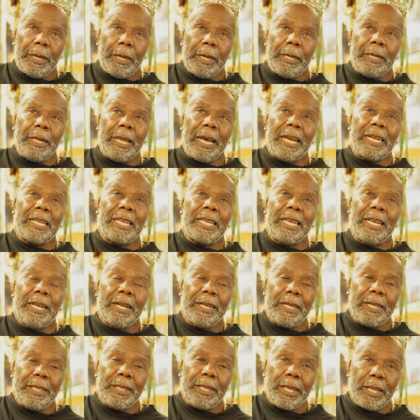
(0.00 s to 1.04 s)
not care
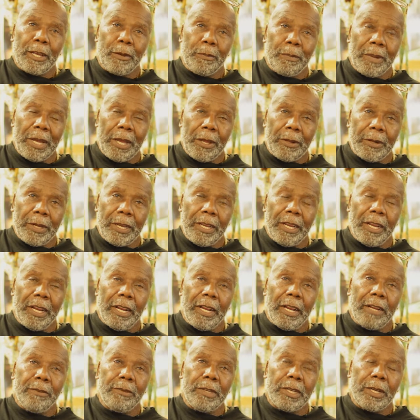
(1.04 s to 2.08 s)
anything about.
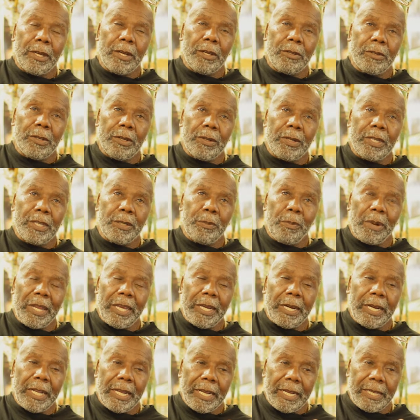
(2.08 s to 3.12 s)
Every culture on this
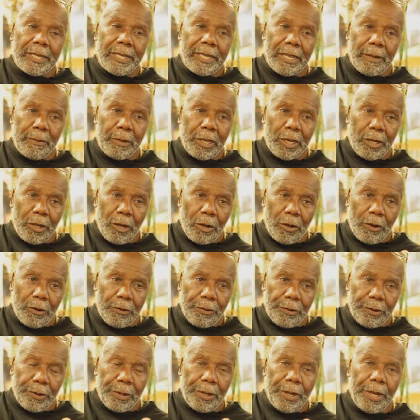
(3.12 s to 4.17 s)
planet has something to
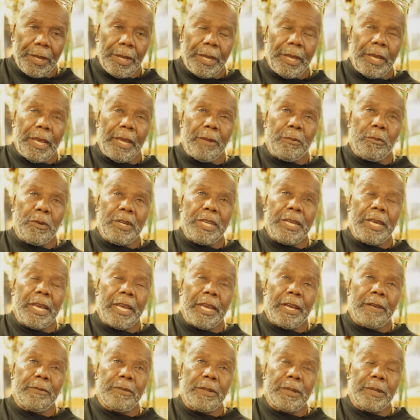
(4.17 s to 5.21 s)
offer. And we
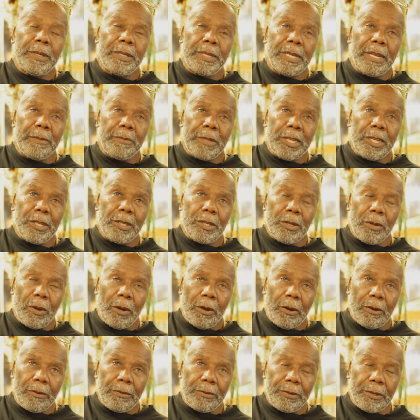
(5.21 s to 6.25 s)
have something to
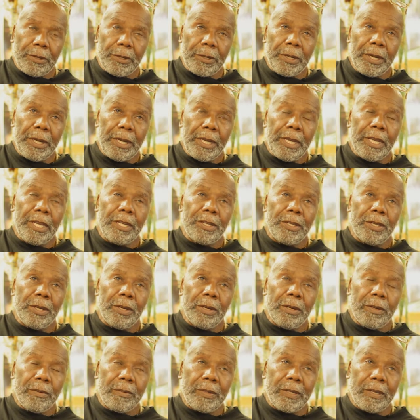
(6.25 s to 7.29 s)
offer in
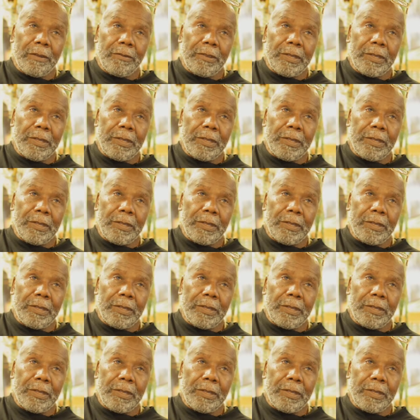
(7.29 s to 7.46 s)
terms of